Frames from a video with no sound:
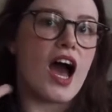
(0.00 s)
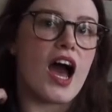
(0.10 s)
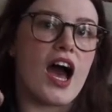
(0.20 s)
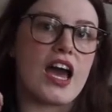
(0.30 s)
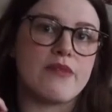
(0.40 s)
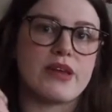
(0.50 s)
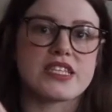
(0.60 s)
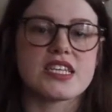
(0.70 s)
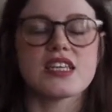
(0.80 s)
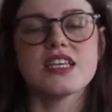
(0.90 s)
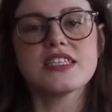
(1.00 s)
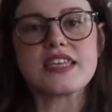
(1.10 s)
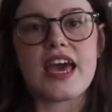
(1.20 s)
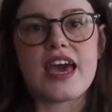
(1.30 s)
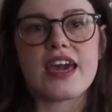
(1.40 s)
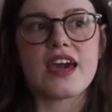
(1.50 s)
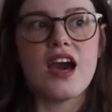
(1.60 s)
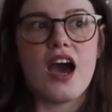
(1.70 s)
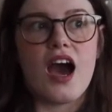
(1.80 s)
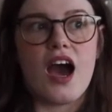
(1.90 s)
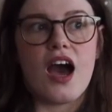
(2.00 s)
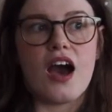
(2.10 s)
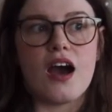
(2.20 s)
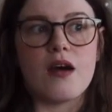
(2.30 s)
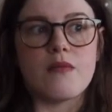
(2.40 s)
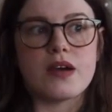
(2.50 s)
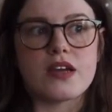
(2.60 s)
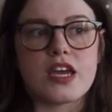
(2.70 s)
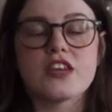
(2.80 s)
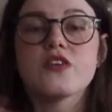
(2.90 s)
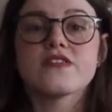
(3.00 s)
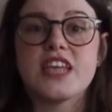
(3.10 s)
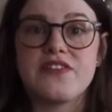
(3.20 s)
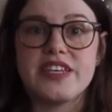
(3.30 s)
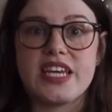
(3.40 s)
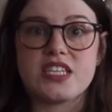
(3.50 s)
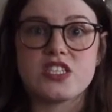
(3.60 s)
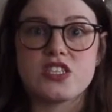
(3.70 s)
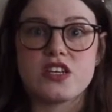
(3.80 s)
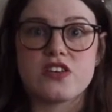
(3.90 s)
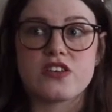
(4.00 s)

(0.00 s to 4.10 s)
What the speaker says: and basically say, and you have 7 days,